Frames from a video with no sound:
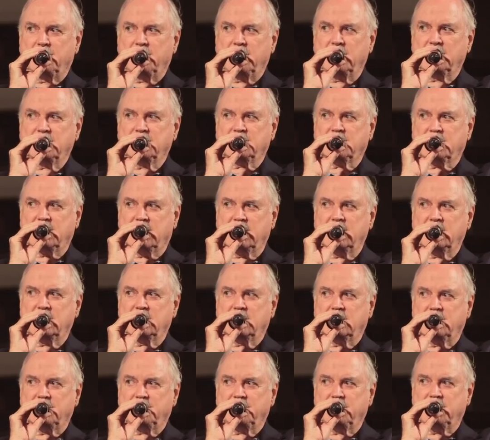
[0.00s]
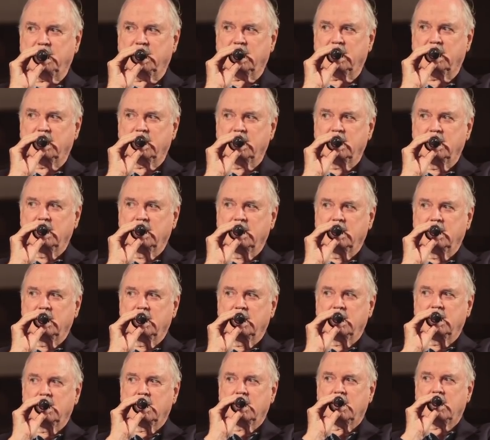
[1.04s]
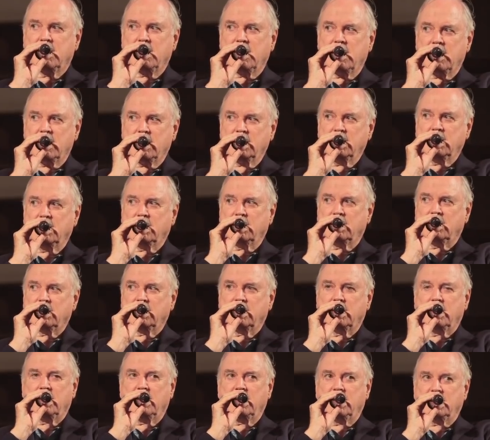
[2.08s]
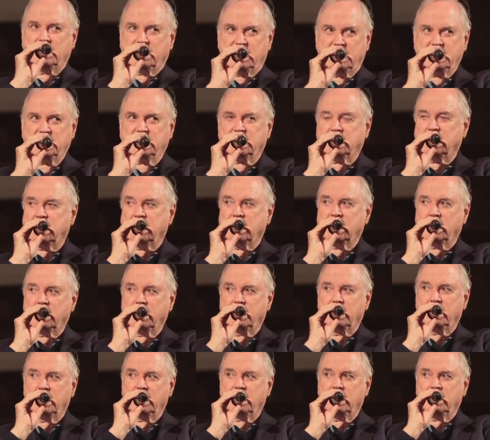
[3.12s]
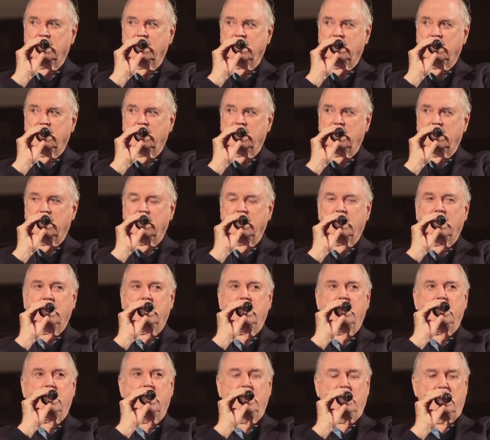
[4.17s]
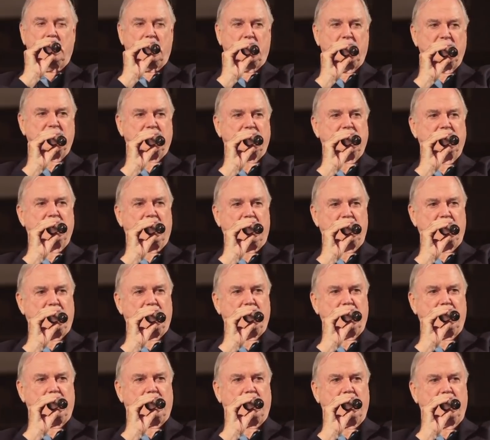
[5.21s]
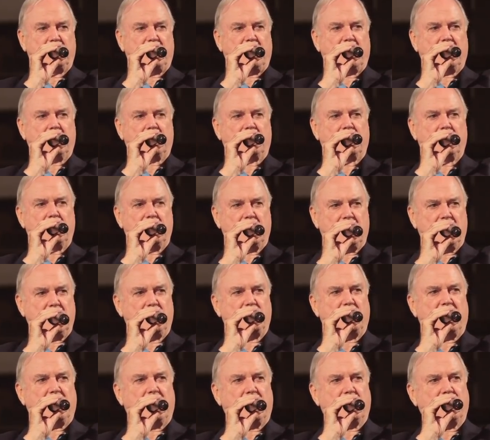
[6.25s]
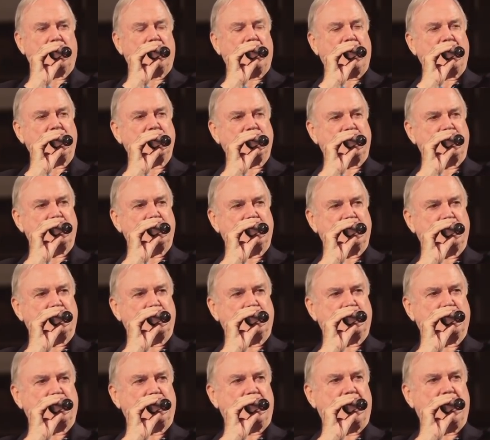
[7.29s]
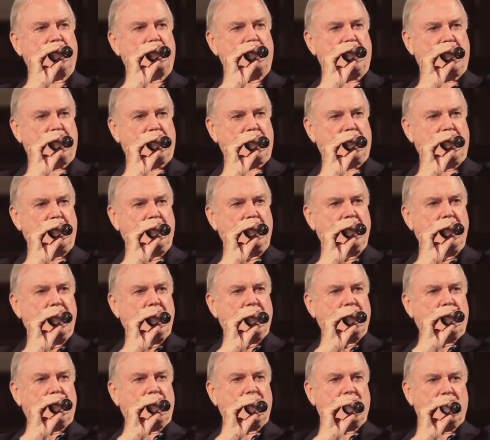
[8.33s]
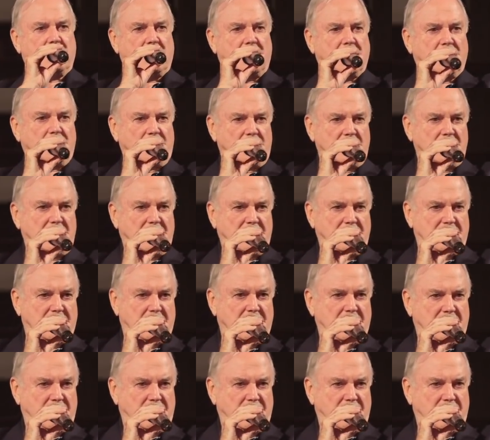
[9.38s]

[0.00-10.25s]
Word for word: both scientific and artistic, you know, and an enormous number of them had really bad relationships with their mother. They call it